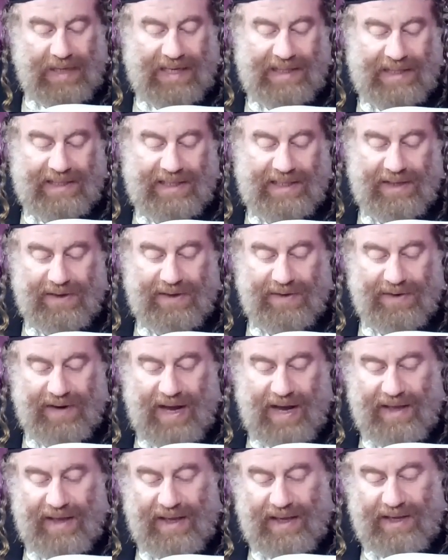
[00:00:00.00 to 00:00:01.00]
Continue.
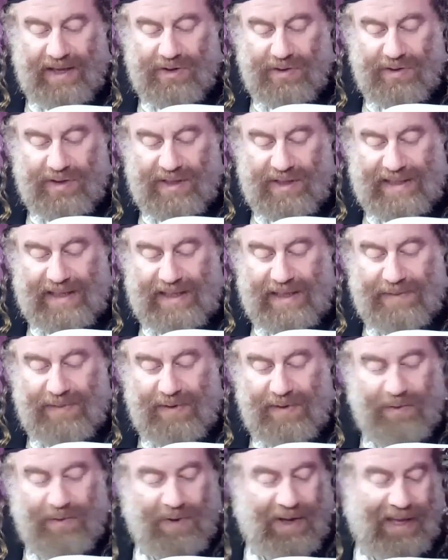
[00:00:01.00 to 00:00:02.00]
Rather, he should sit
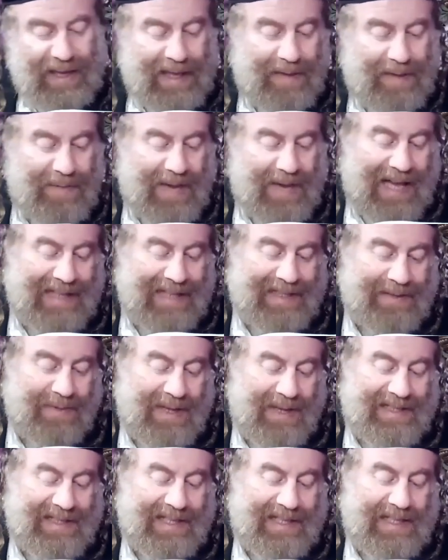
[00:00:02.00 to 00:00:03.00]
before him as
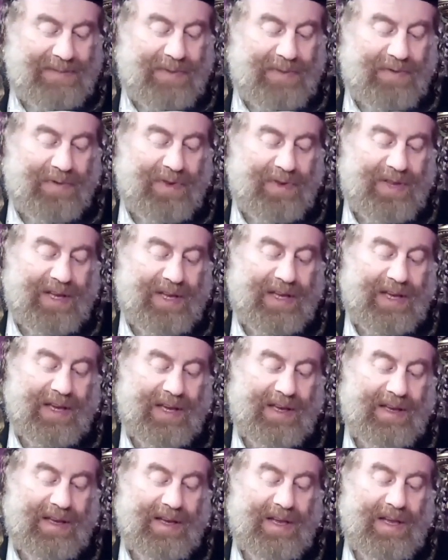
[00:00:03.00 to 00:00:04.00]
one sits before the
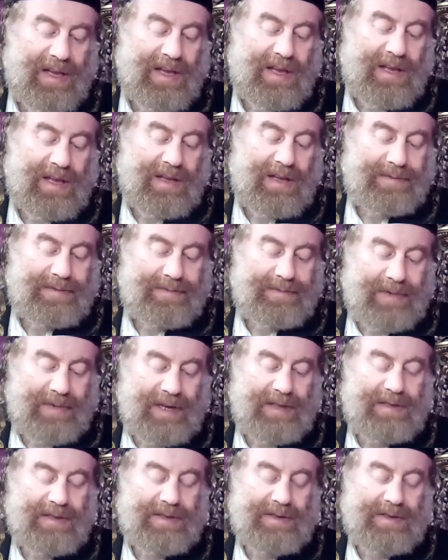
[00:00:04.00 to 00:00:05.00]
king,
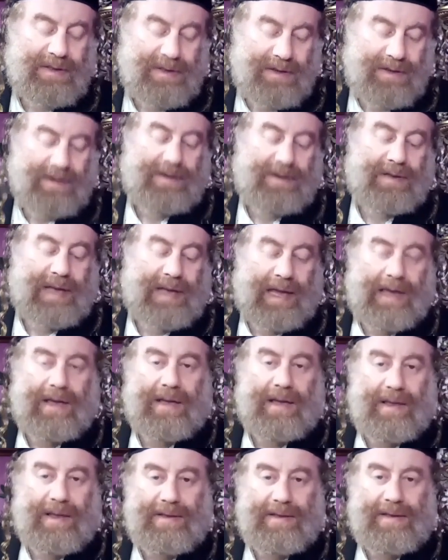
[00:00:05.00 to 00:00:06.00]
right? So like
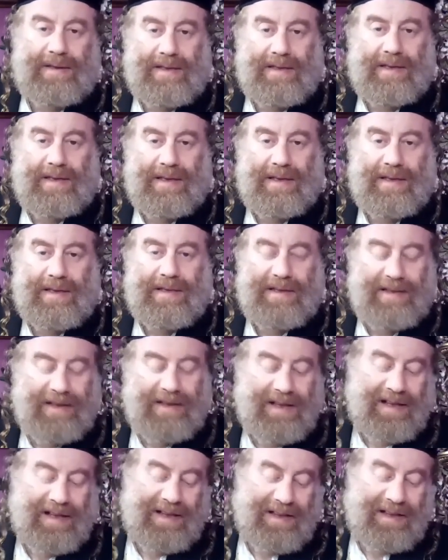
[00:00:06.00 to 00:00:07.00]
uh, the,
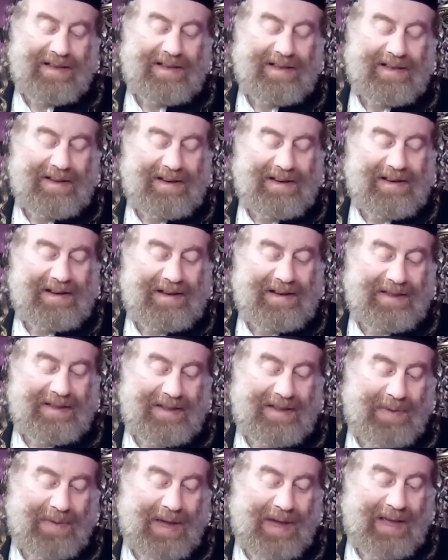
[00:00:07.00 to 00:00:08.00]
uh,
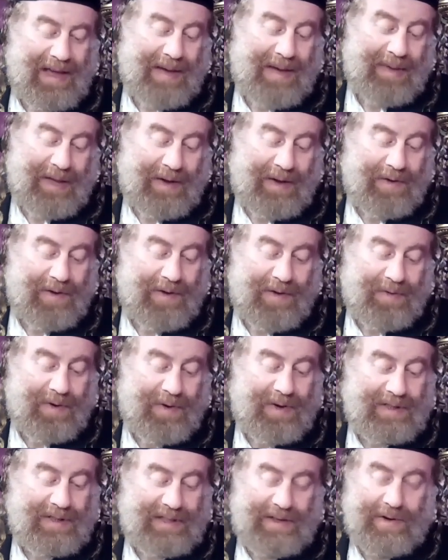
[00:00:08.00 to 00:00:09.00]
the way, I mean, of
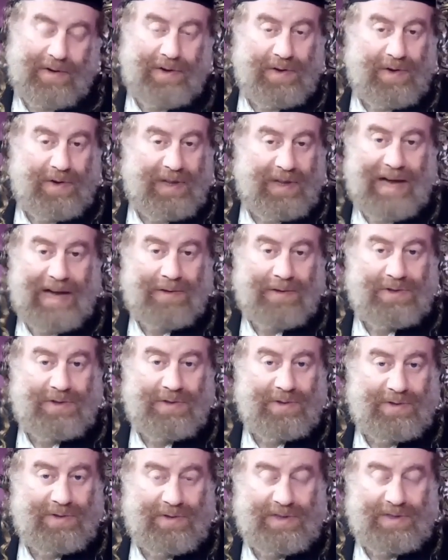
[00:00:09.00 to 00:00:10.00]
course, you're, you're allowed
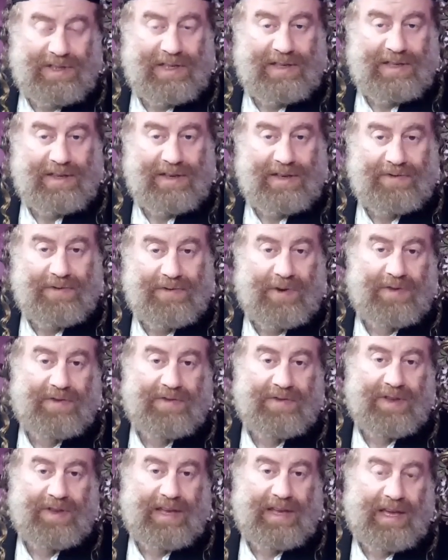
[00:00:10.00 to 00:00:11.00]
to, to sit in front
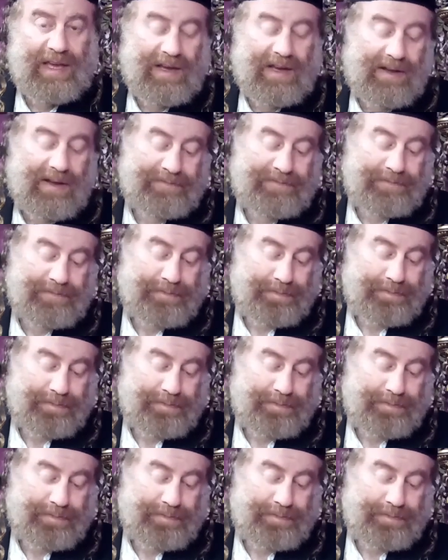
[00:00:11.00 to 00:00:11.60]
of the king,